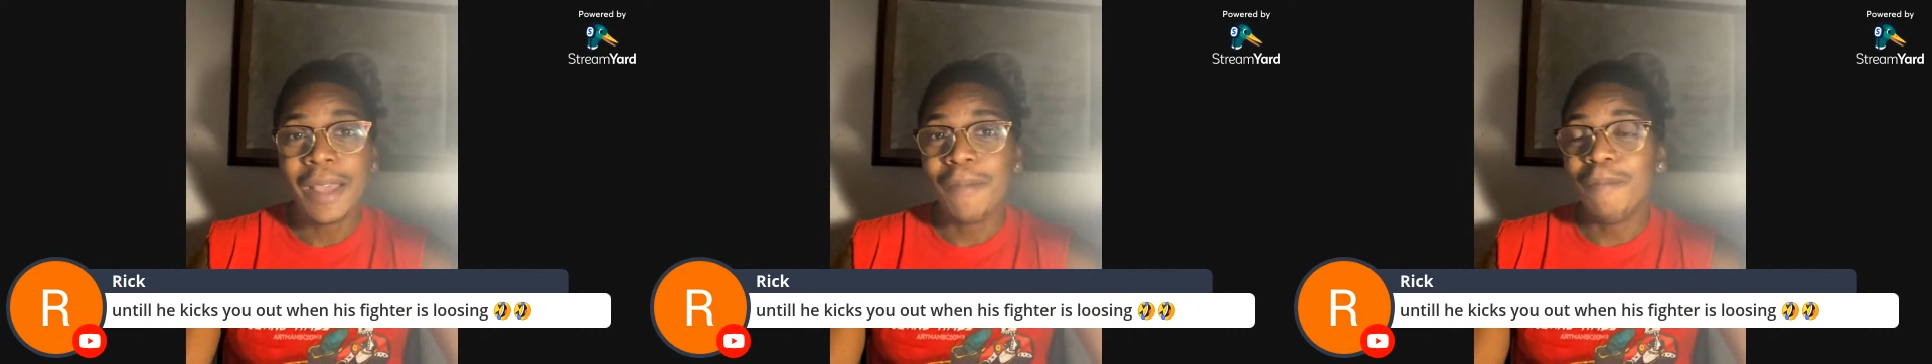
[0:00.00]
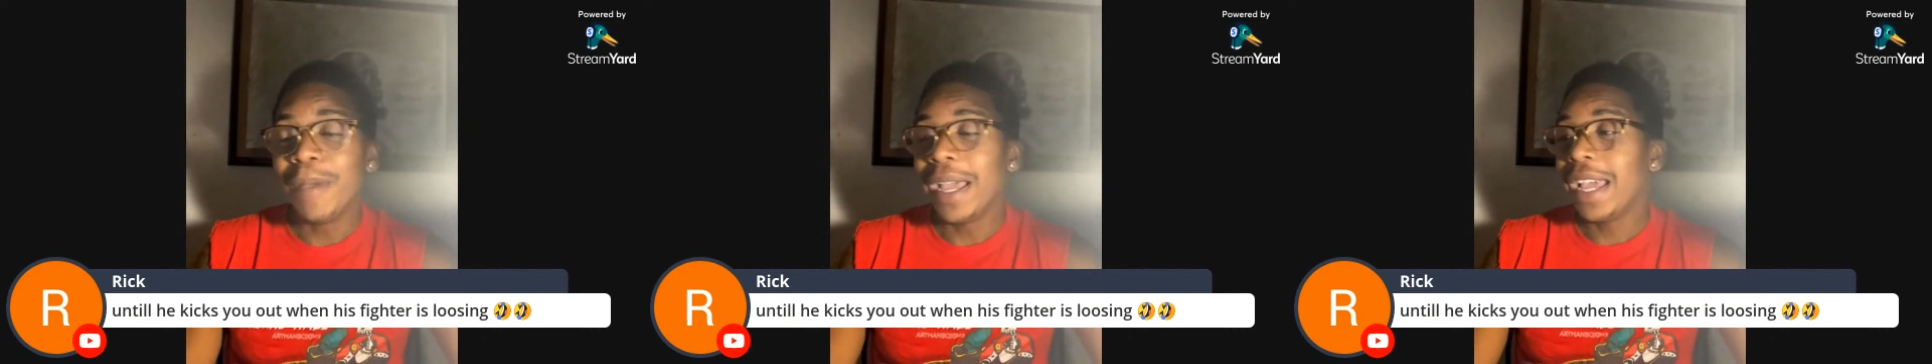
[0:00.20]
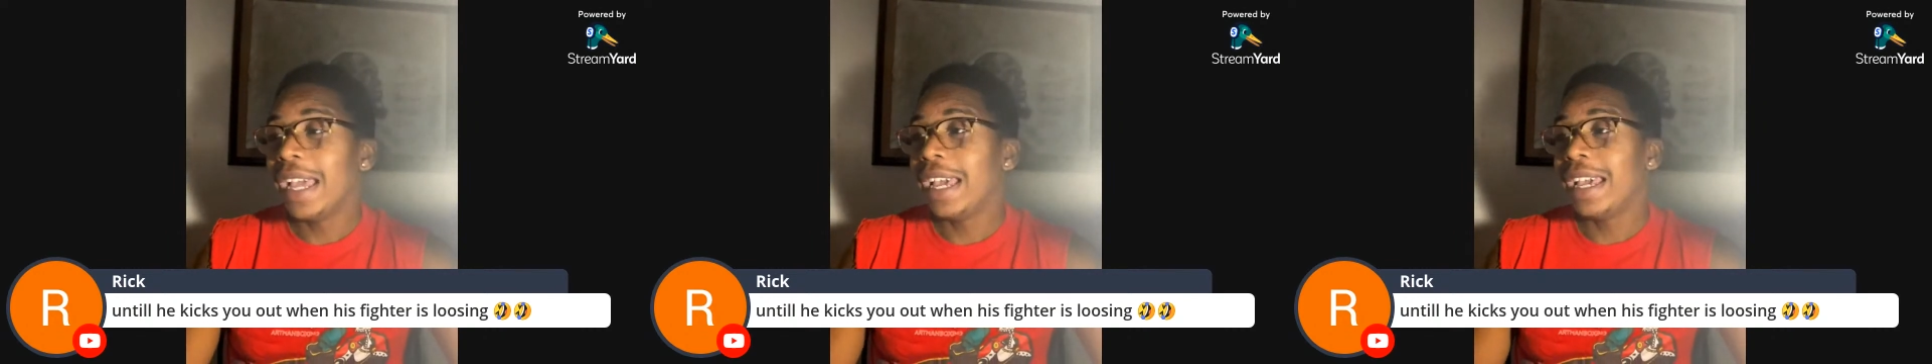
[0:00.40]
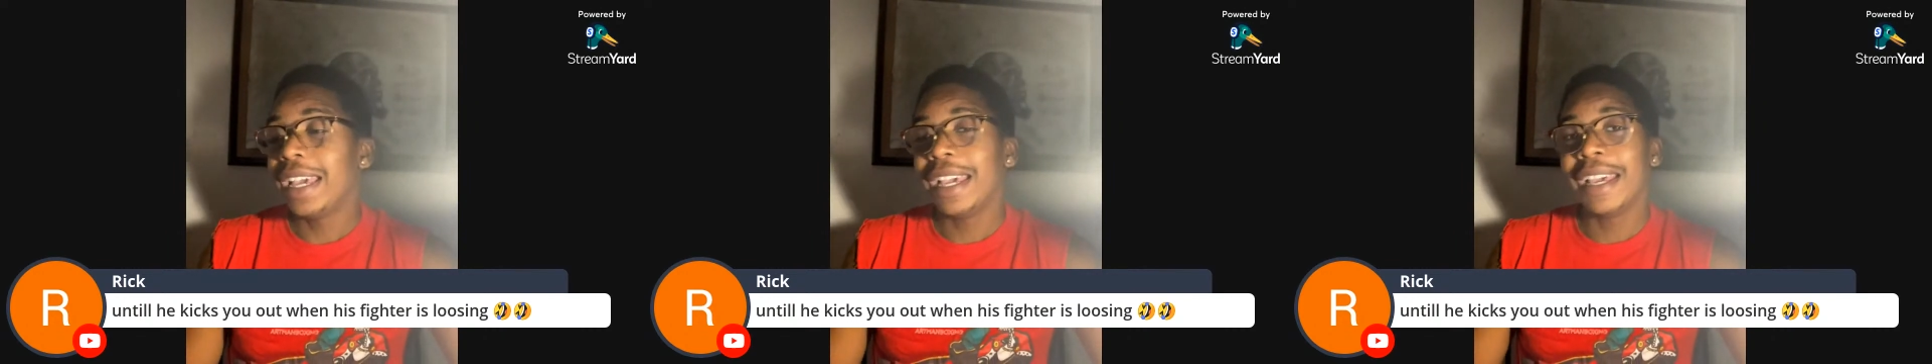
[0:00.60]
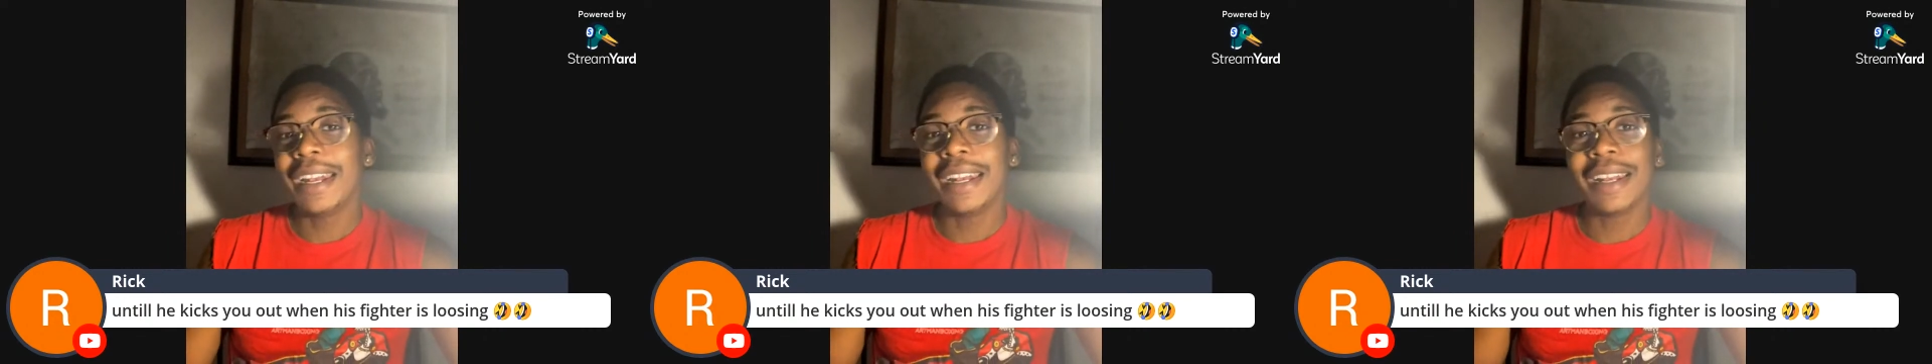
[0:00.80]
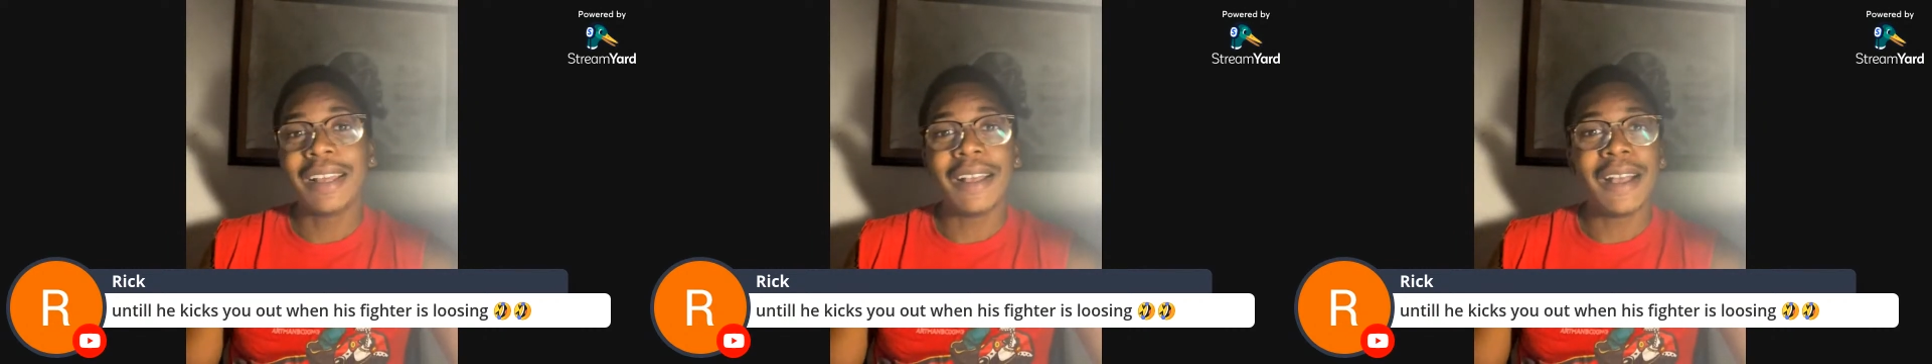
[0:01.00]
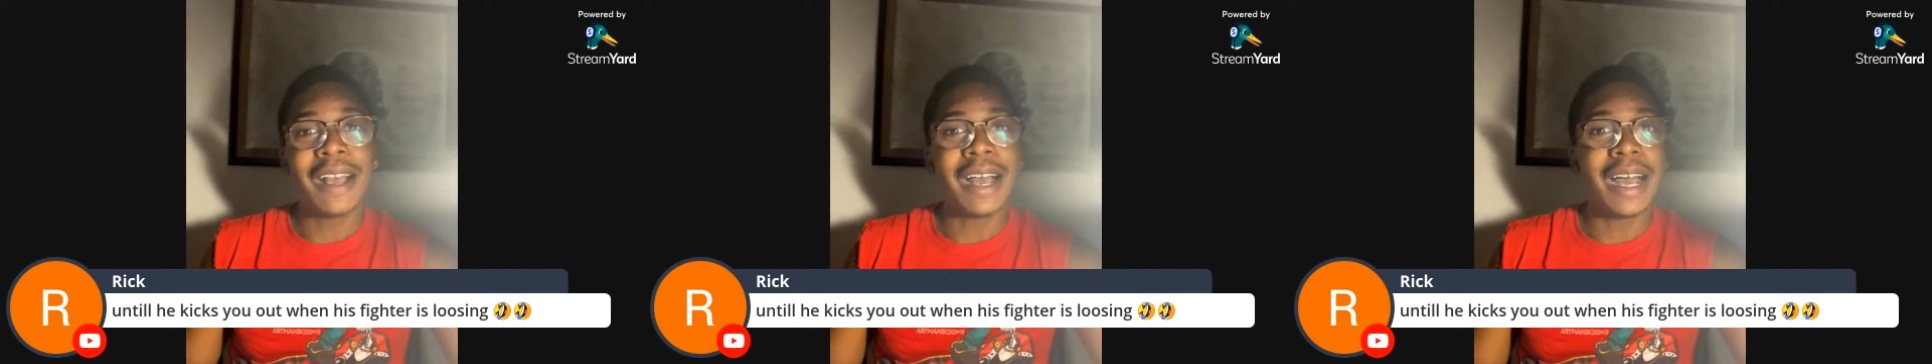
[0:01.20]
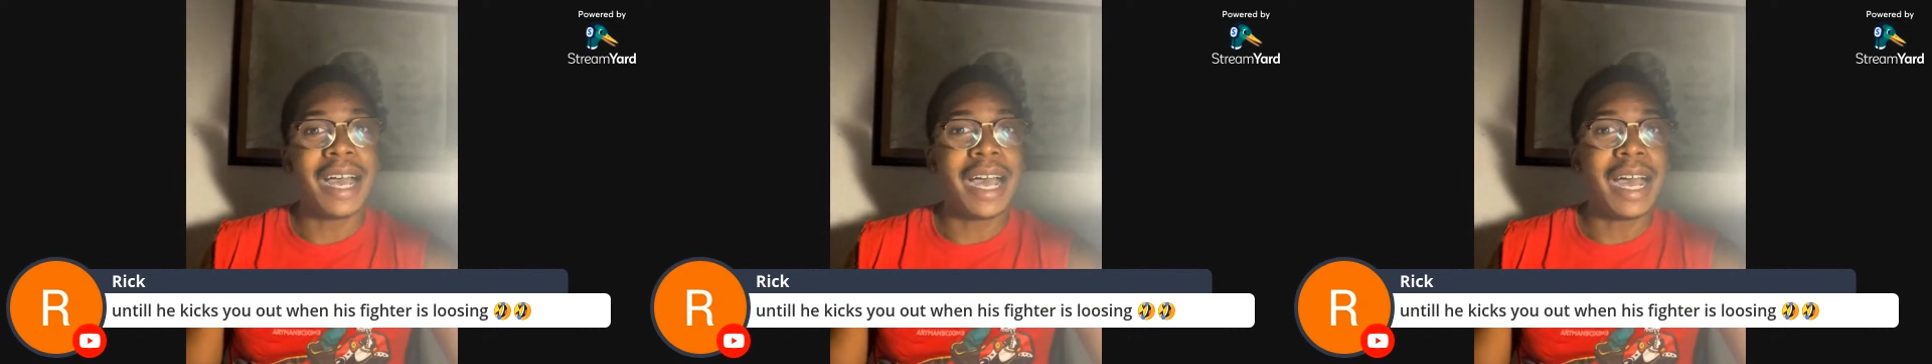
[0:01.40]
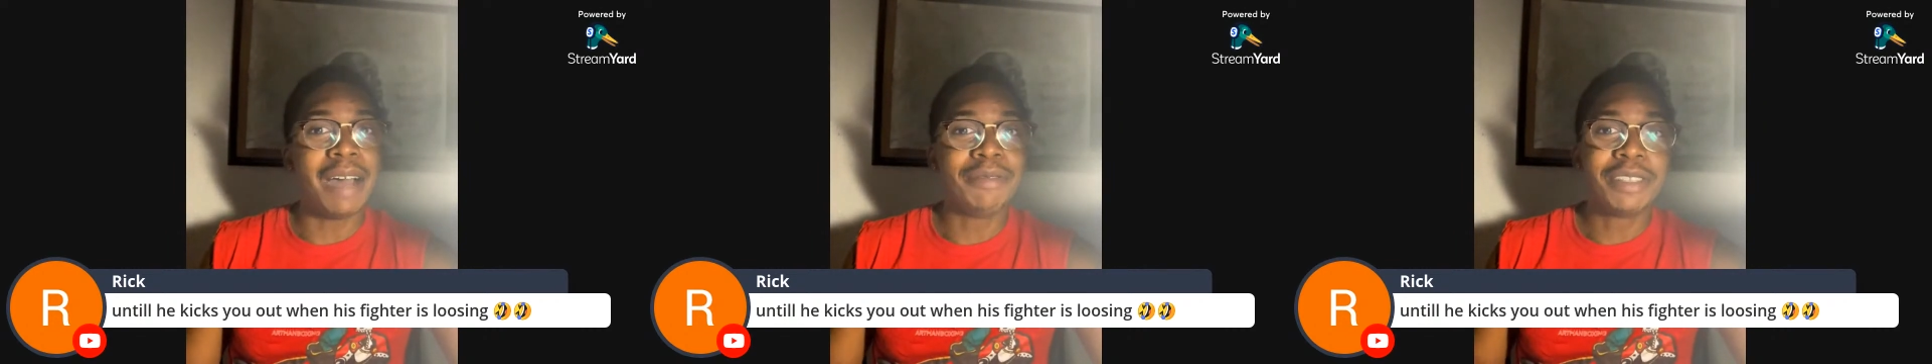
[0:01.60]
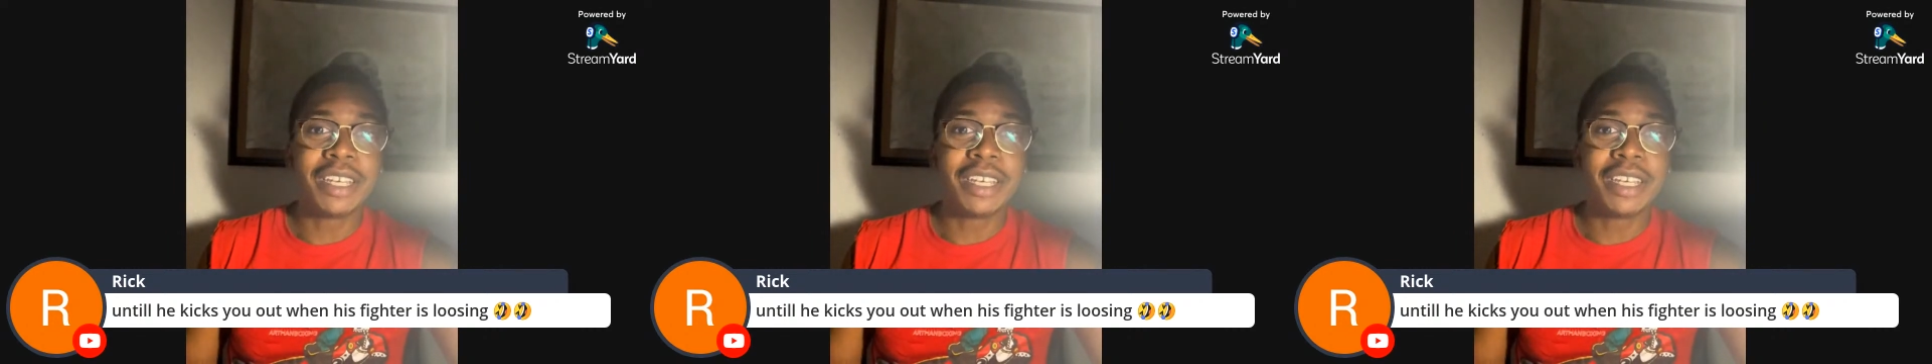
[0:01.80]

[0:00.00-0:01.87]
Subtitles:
Man, I'm